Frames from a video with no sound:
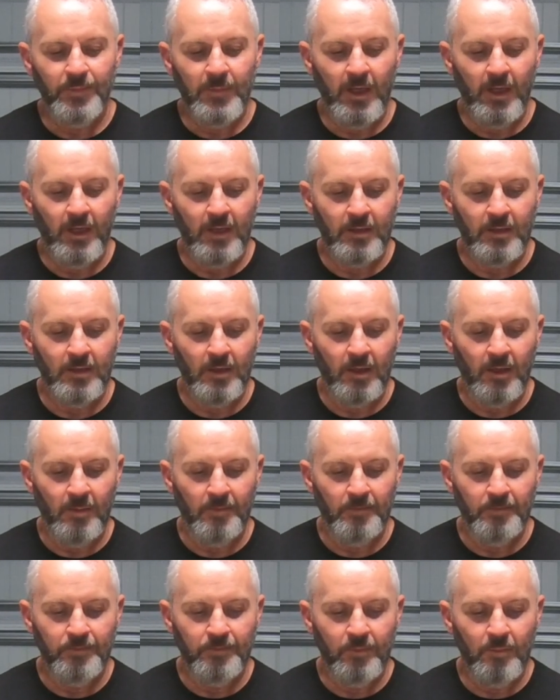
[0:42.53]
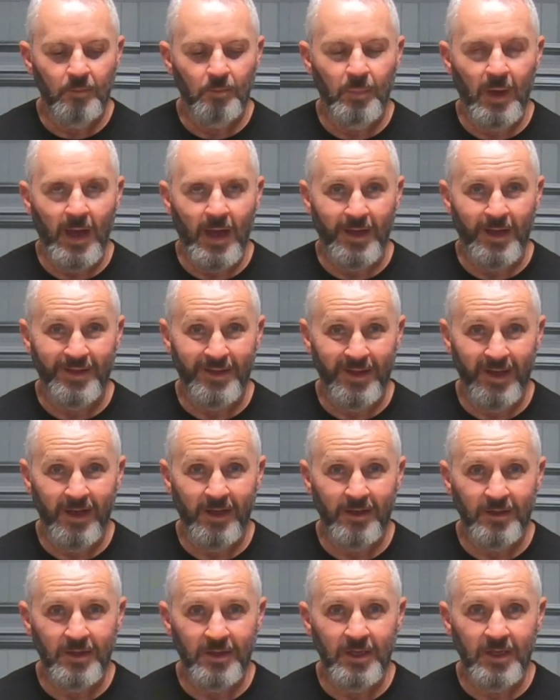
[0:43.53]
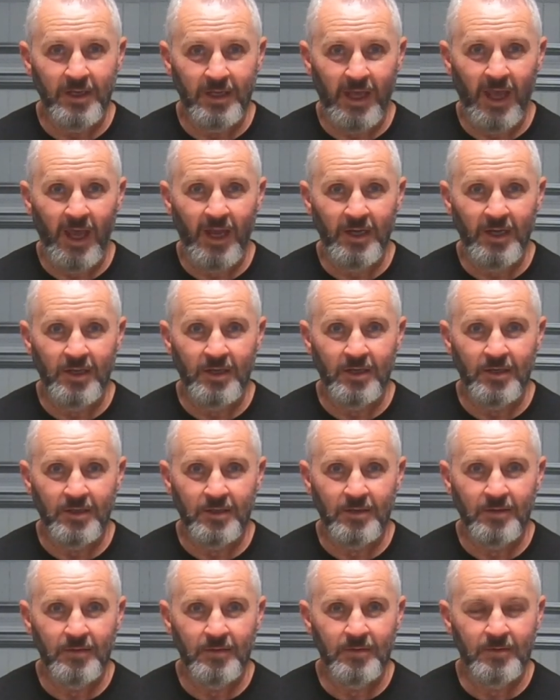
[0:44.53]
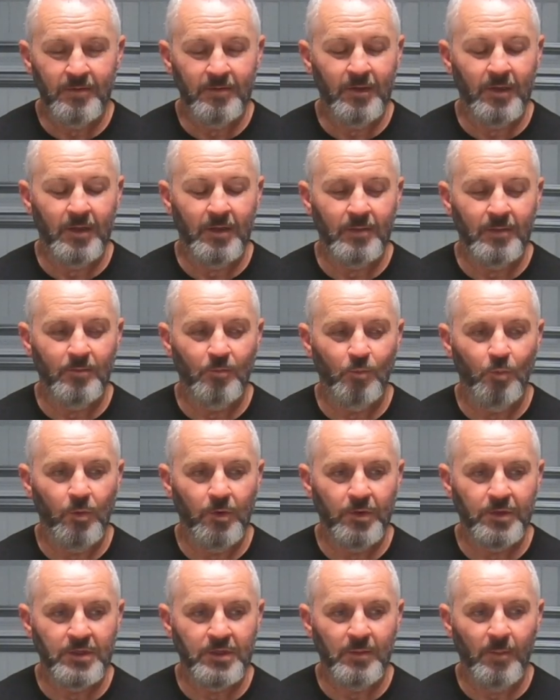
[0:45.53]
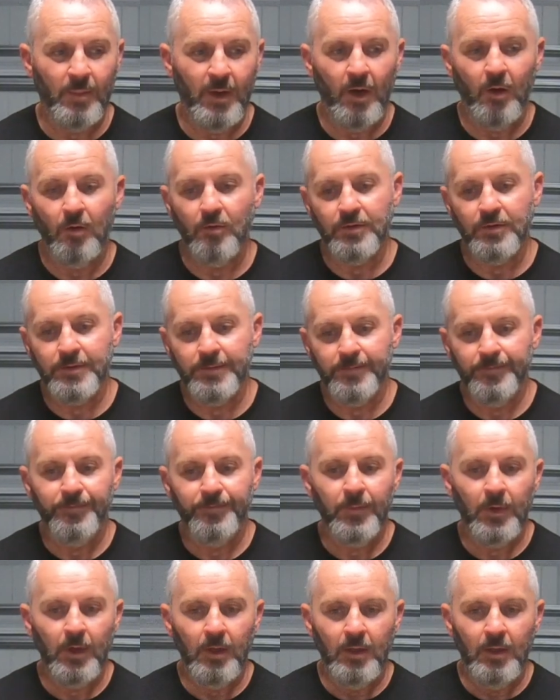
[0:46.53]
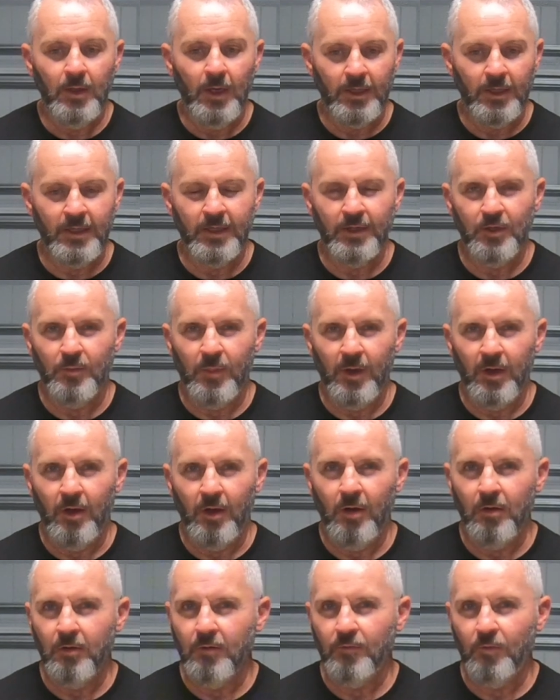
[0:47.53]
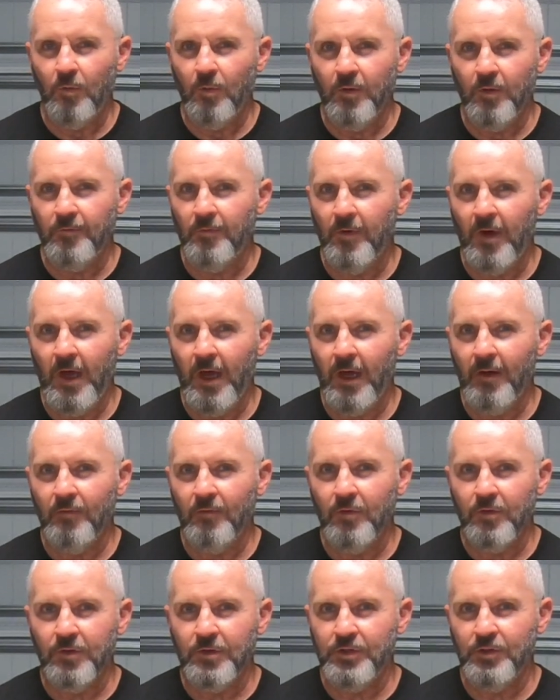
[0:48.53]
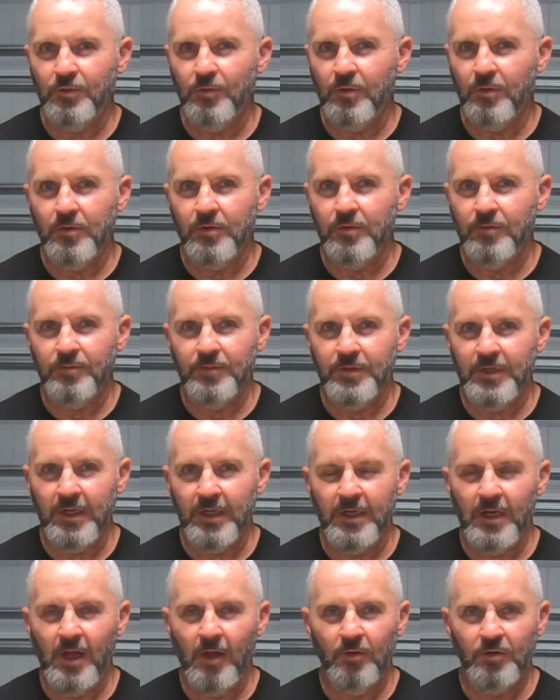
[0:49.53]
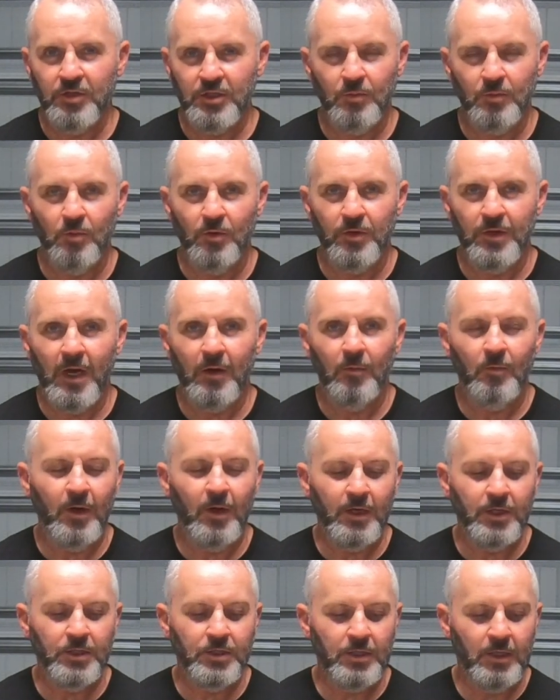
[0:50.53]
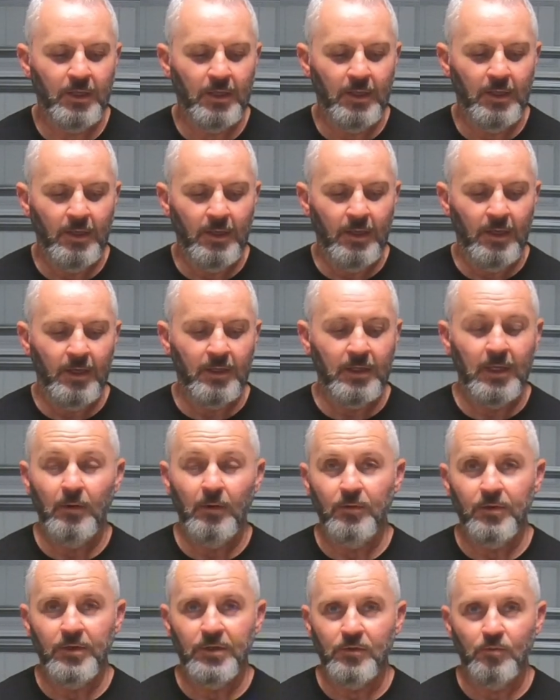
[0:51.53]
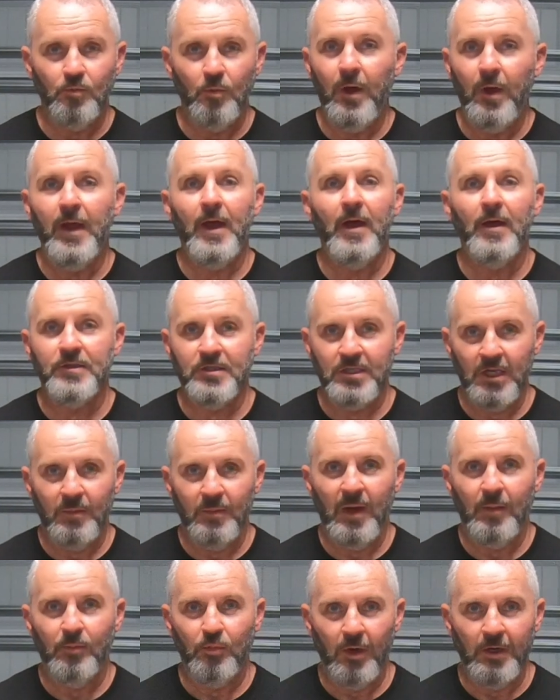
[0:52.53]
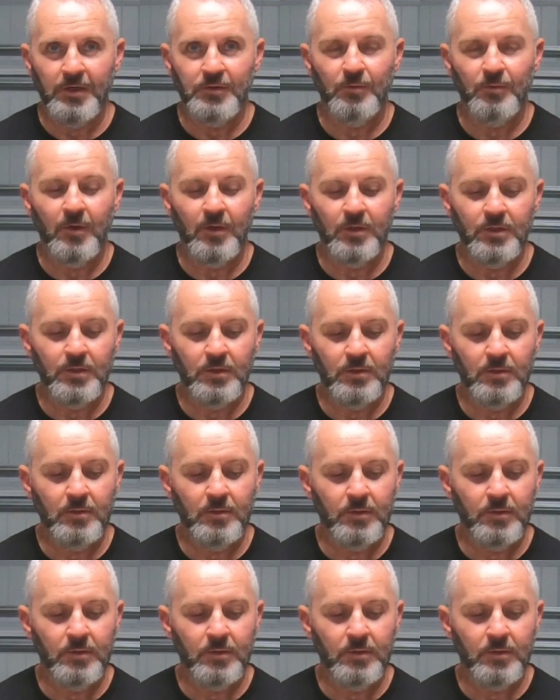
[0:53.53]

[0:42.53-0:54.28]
And back then, the Acadia was about, I think they're about $145 or $210, somewhere in that range. And they were just way outside my price range.